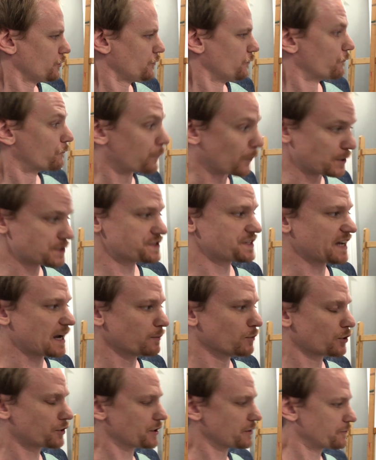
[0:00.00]
First thing
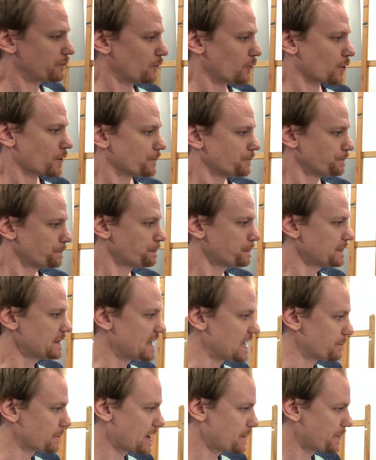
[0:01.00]
I'm looking for
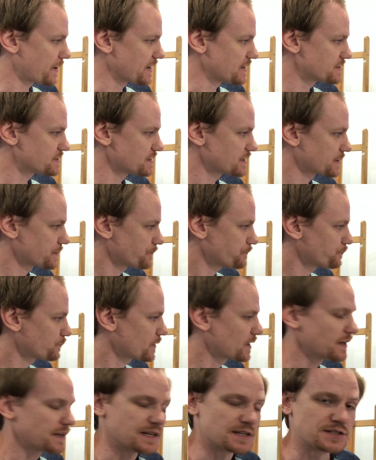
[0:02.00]
in my painting
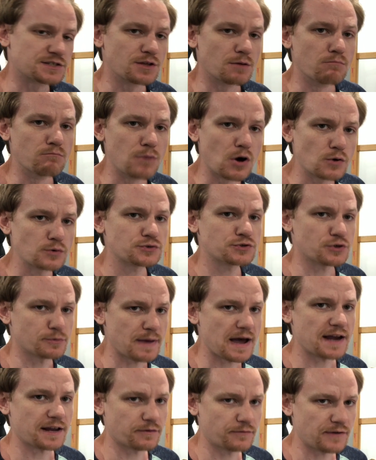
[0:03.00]
is the most
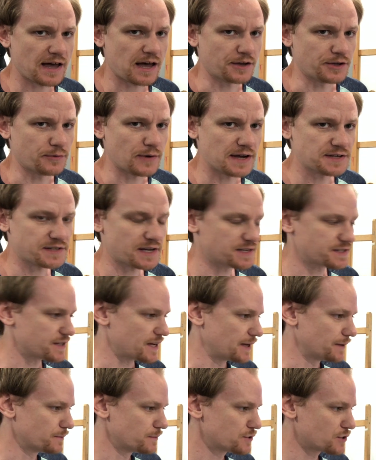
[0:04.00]
dramatic value, as I
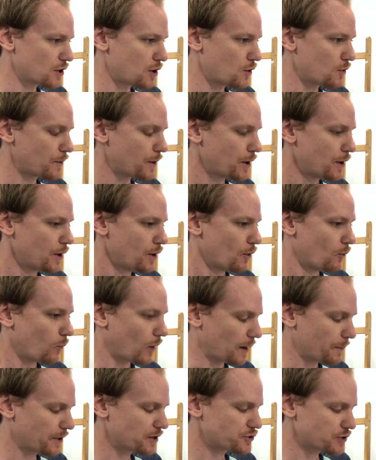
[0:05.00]
said. So
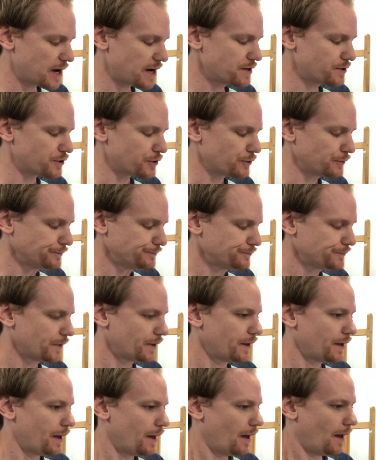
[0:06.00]
what I'm going to try and do
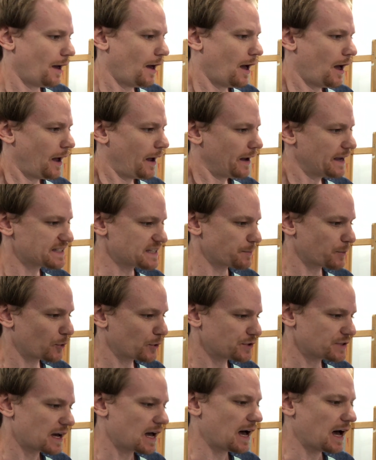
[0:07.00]
is I'm
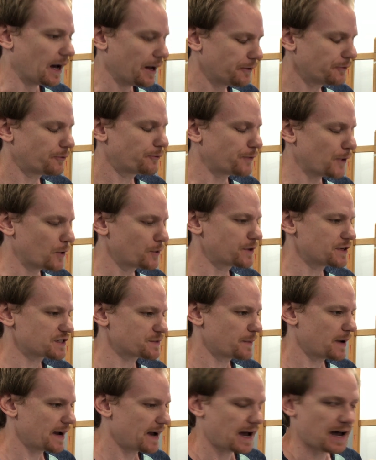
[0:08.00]
going to unfocus
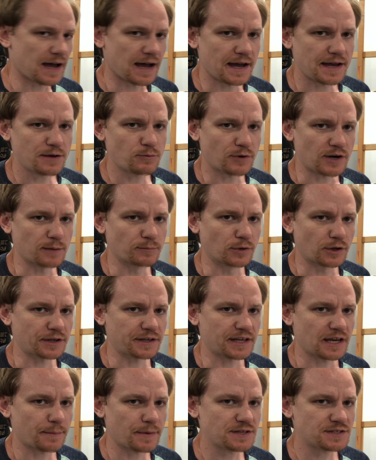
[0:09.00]
my eye when I'm
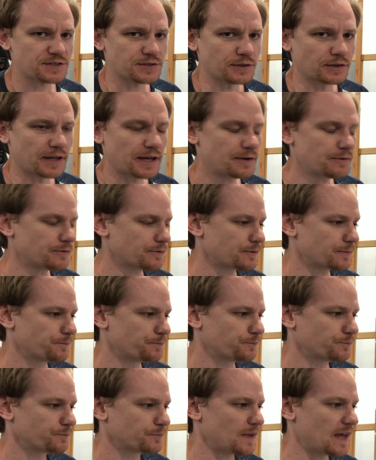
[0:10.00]
looking at my still life,
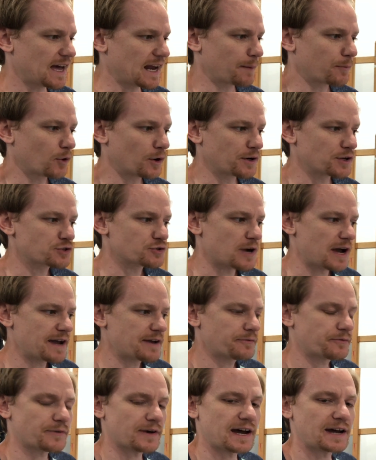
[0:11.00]
and I'm going to try
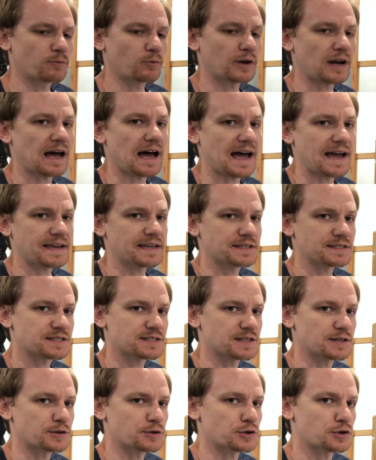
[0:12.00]
and find what I
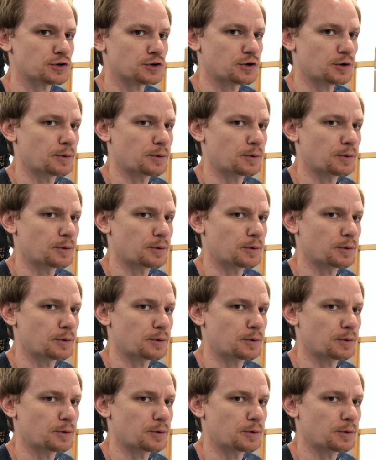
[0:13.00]
consider